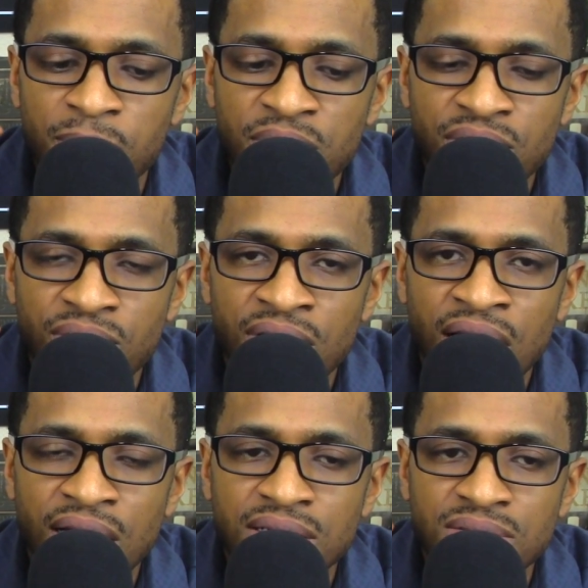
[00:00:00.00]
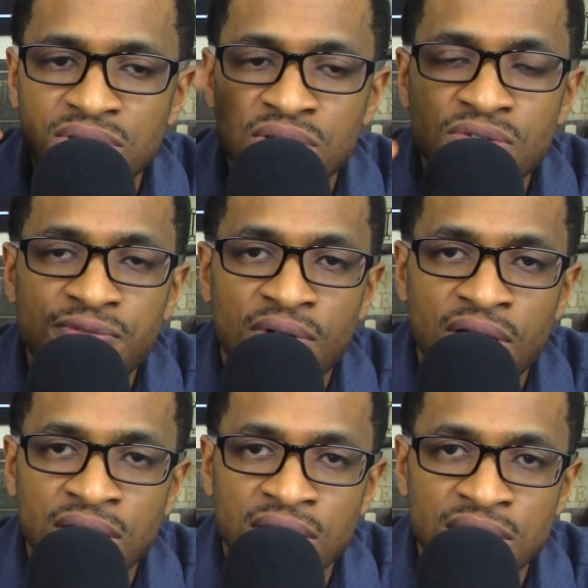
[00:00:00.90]
you know, not too
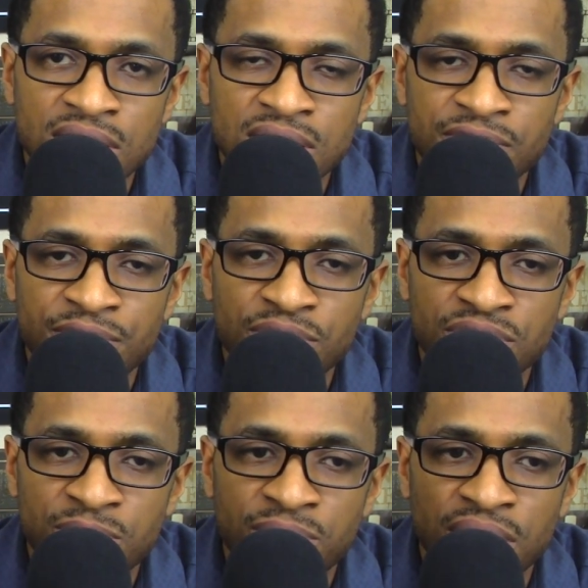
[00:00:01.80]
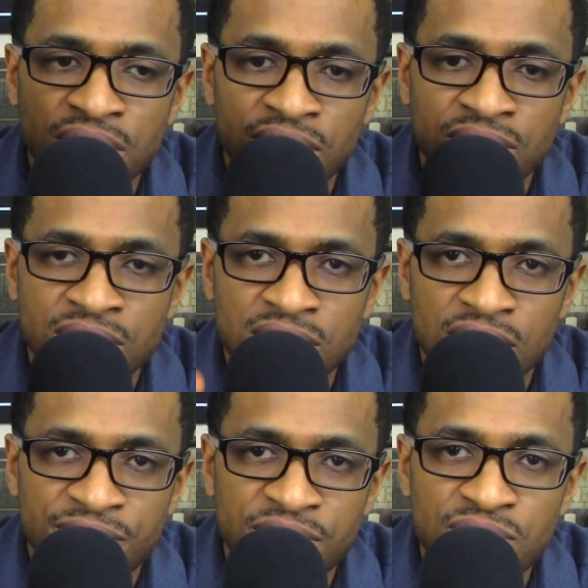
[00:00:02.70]
far in the distant future, but, you know, just
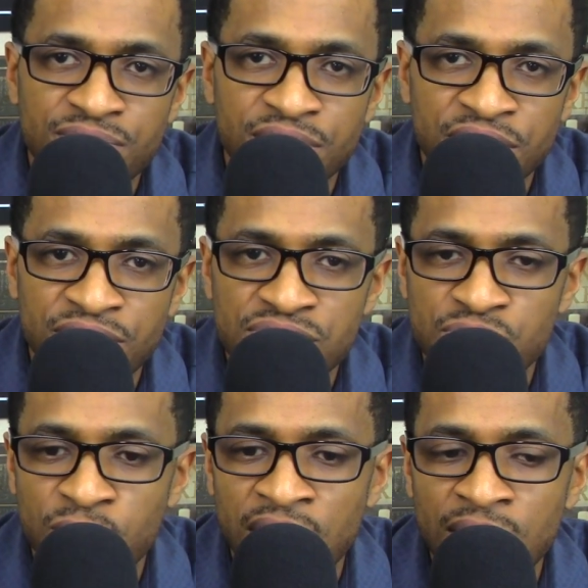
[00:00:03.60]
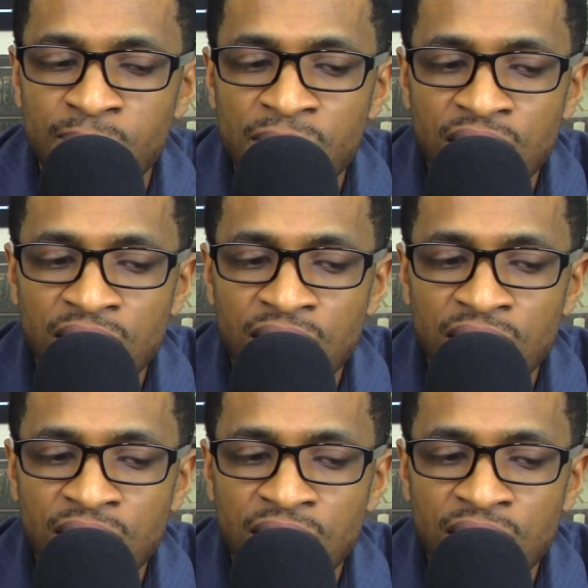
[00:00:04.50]
a few years away.